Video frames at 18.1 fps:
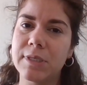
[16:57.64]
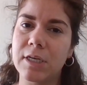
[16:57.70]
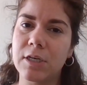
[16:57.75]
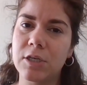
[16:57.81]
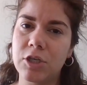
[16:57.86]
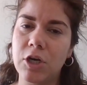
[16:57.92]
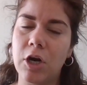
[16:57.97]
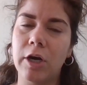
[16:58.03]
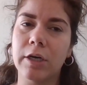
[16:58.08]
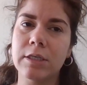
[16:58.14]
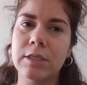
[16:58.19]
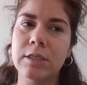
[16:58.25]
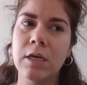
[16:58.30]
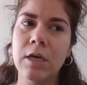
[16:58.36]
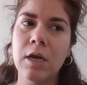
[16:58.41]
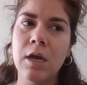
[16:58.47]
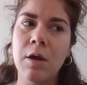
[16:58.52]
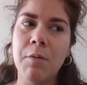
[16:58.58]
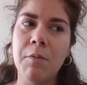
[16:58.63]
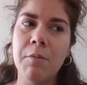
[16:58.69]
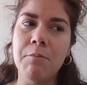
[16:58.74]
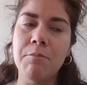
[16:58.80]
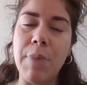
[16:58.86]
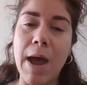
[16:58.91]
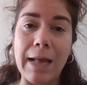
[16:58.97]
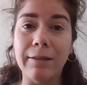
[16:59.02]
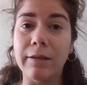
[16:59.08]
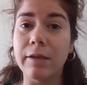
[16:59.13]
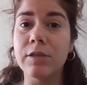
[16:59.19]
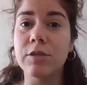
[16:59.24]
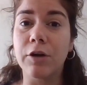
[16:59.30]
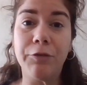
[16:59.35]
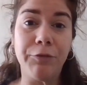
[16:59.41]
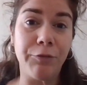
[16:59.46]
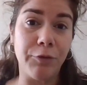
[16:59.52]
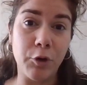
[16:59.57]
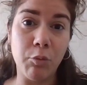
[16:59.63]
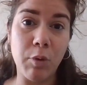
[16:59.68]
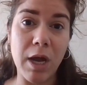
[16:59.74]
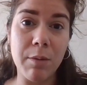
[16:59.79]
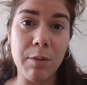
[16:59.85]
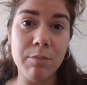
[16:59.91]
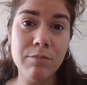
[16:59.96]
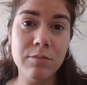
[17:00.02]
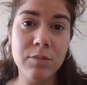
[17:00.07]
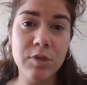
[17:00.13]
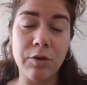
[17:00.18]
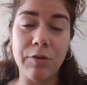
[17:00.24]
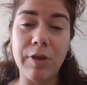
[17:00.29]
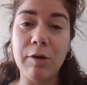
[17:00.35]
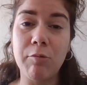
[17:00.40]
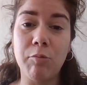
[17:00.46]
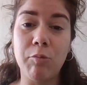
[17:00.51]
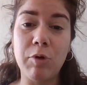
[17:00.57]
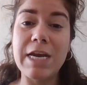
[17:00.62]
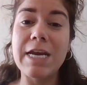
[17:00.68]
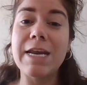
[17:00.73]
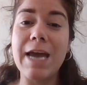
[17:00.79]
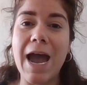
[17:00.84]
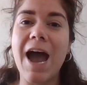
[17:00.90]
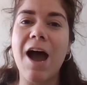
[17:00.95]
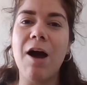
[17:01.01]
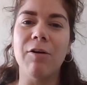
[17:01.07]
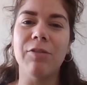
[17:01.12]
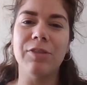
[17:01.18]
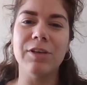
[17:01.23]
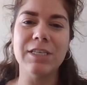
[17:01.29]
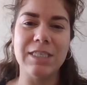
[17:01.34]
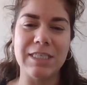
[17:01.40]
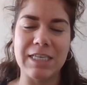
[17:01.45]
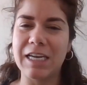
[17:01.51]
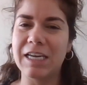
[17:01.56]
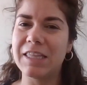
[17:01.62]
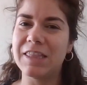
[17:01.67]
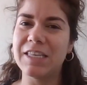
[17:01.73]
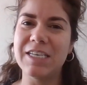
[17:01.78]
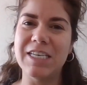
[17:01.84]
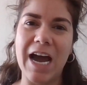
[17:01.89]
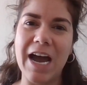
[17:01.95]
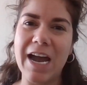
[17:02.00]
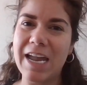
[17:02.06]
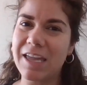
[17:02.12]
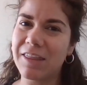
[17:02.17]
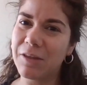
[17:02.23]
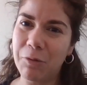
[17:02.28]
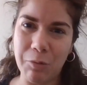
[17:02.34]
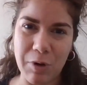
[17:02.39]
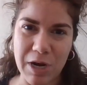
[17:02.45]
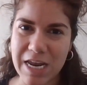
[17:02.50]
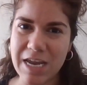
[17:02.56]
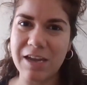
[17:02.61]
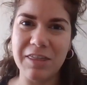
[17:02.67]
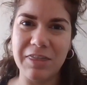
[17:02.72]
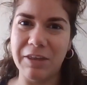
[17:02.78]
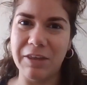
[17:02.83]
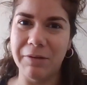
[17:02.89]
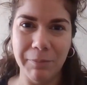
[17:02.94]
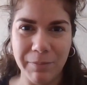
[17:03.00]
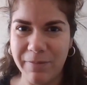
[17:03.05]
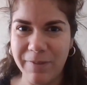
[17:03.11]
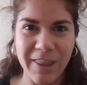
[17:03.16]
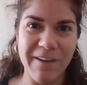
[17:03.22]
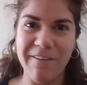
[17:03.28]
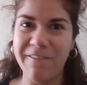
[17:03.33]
is that sharks balance our food web. So they weed out the sick, the dying, the weak, the